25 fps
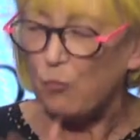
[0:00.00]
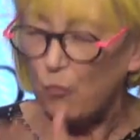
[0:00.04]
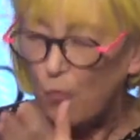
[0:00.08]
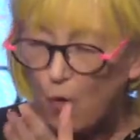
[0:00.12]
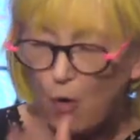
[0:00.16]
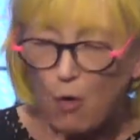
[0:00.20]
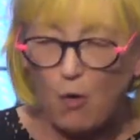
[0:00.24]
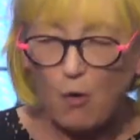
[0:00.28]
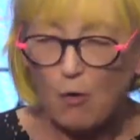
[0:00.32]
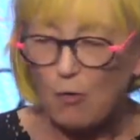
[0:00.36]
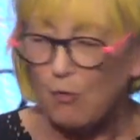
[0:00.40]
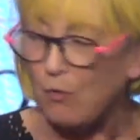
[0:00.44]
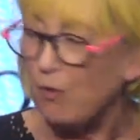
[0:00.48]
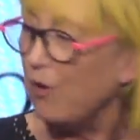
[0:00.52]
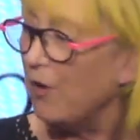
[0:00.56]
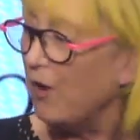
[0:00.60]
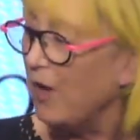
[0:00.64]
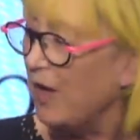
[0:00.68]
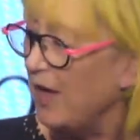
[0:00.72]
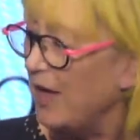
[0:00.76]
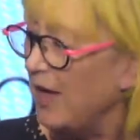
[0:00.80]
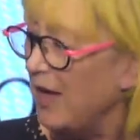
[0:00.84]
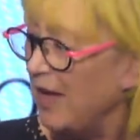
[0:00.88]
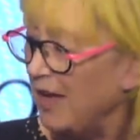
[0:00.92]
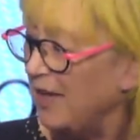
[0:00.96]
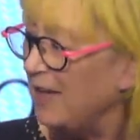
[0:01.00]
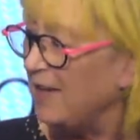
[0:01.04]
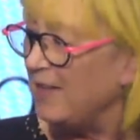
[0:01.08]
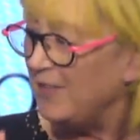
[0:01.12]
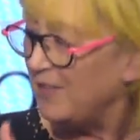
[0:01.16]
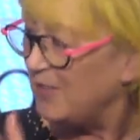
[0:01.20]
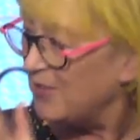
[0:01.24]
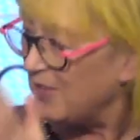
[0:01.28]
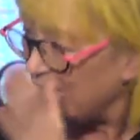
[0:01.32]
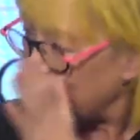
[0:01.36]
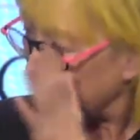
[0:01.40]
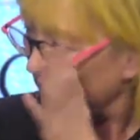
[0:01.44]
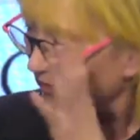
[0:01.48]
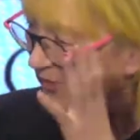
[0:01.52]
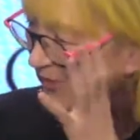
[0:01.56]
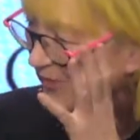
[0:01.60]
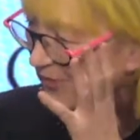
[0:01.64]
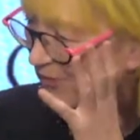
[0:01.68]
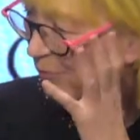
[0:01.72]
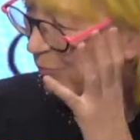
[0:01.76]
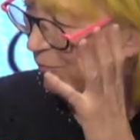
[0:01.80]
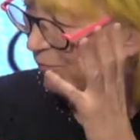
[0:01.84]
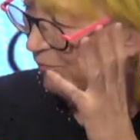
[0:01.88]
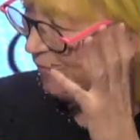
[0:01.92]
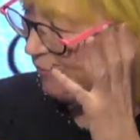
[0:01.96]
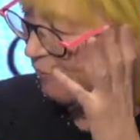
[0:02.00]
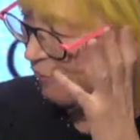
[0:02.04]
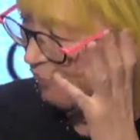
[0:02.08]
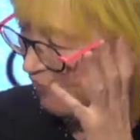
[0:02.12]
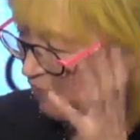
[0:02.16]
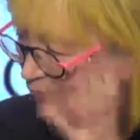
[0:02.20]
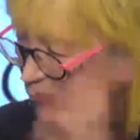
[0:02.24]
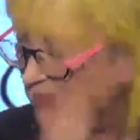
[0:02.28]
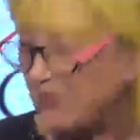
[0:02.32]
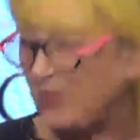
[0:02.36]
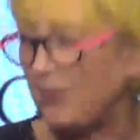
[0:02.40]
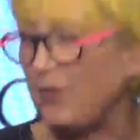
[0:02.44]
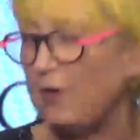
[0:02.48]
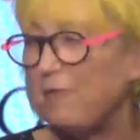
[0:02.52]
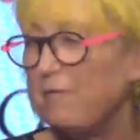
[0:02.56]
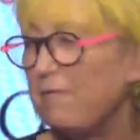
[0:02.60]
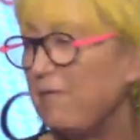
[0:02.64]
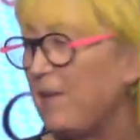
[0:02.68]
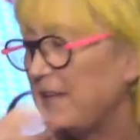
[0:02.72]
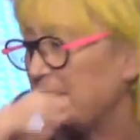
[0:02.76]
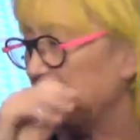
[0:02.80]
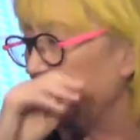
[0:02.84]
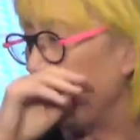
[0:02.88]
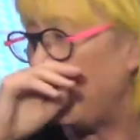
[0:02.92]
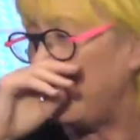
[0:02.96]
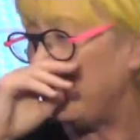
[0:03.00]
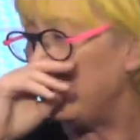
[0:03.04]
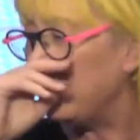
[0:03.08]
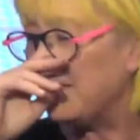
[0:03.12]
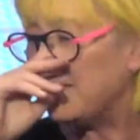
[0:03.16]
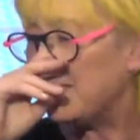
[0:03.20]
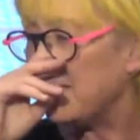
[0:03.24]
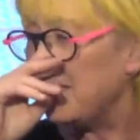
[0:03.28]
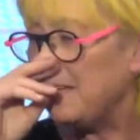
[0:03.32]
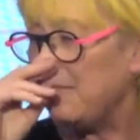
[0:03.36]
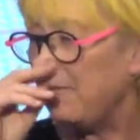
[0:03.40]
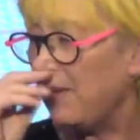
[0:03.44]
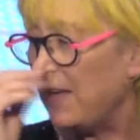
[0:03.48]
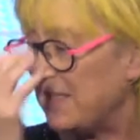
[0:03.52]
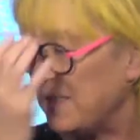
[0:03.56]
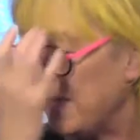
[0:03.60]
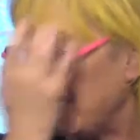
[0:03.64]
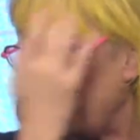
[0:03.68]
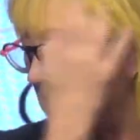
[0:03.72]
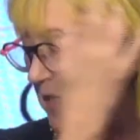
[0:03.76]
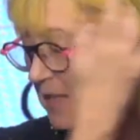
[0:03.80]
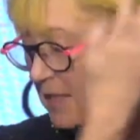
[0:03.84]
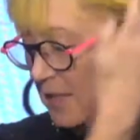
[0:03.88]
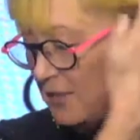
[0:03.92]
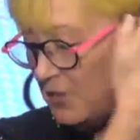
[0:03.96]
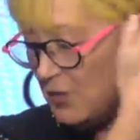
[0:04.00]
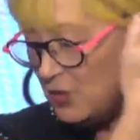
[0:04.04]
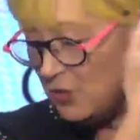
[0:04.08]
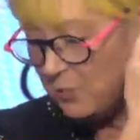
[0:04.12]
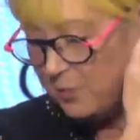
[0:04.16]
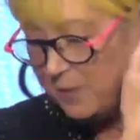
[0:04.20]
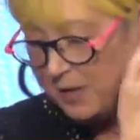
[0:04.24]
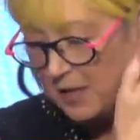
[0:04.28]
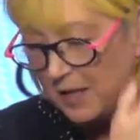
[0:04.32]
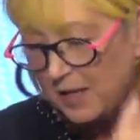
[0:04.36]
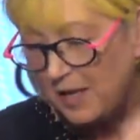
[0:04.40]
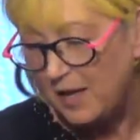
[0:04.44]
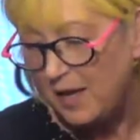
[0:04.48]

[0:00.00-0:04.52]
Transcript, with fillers: wrong, is just yes, right, so fasc- endlessly right, fascinating right, to me.